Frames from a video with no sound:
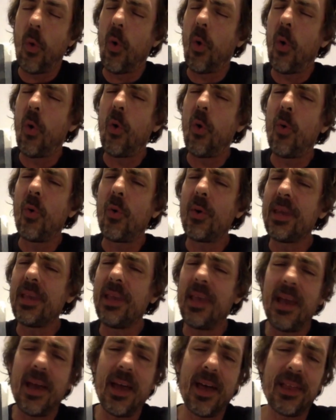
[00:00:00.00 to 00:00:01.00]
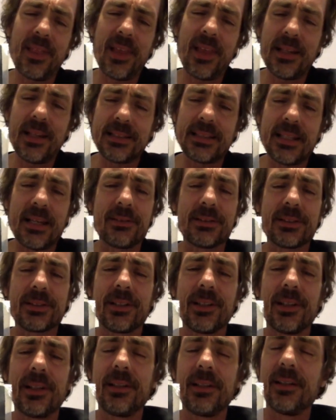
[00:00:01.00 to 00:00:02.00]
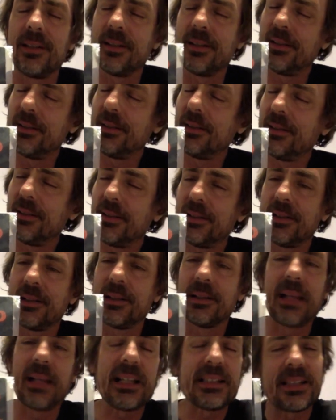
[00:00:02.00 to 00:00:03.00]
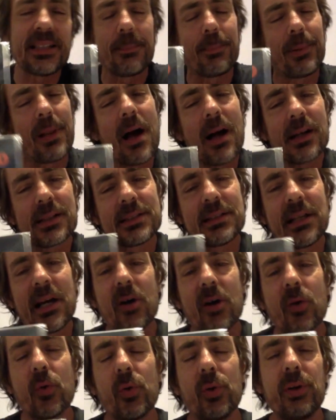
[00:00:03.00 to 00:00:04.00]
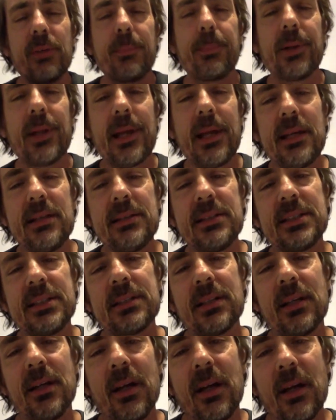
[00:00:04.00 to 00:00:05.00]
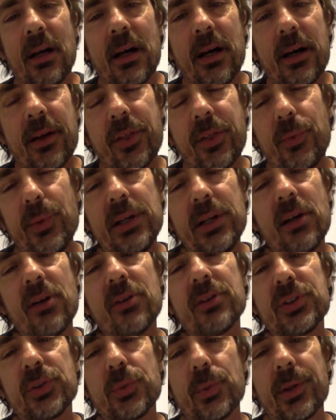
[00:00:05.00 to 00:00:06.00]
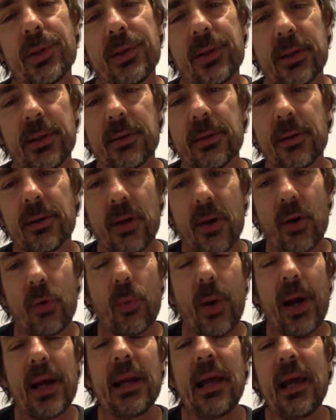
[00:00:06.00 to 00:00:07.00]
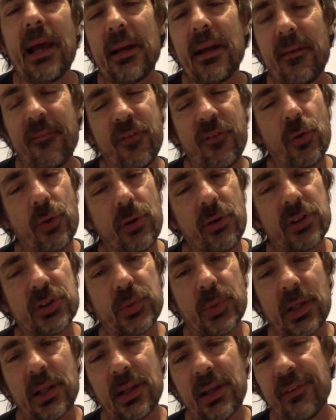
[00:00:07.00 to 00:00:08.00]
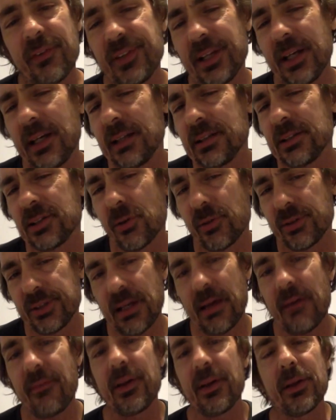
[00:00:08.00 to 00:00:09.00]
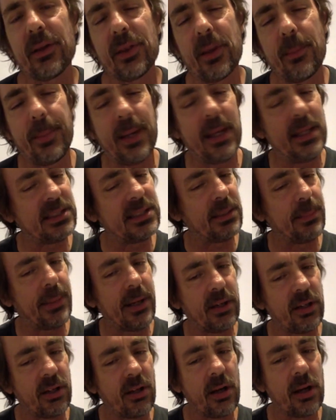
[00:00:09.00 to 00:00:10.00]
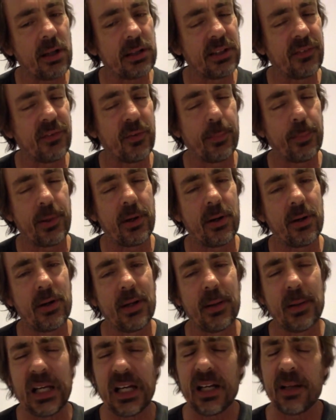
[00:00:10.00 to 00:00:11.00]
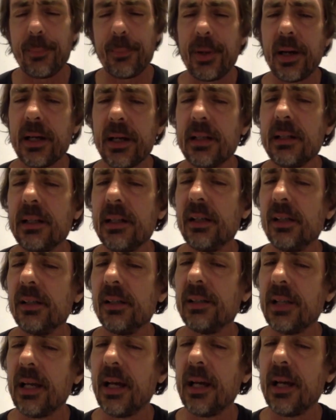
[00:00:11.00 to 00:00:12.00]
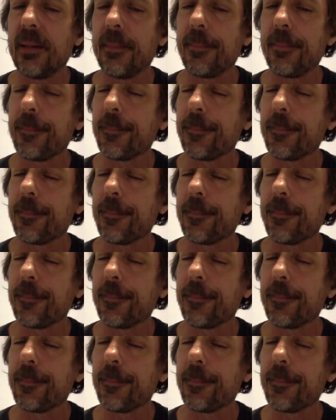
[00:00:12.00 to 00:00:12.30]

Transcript: Oh yeah, that sounds good. That's the block style where he plays uh, three notes with the right hand and four notes with the left hand, so it's heavy on the bass, about an octave apart. He kind of pioneered that.